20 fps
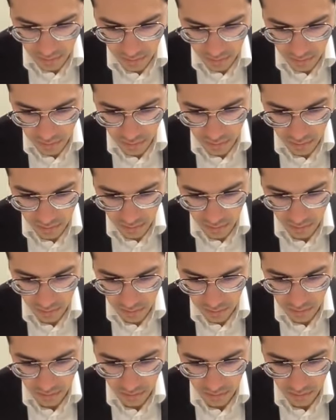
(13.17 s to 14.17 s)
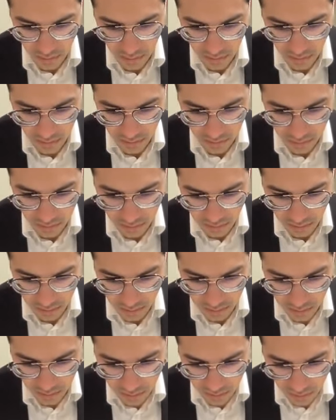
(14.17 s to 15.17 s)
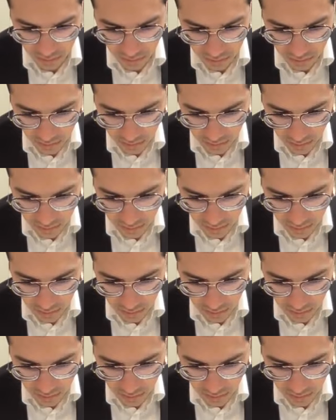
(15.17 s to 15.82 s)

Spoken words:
No one is speaking in this clip.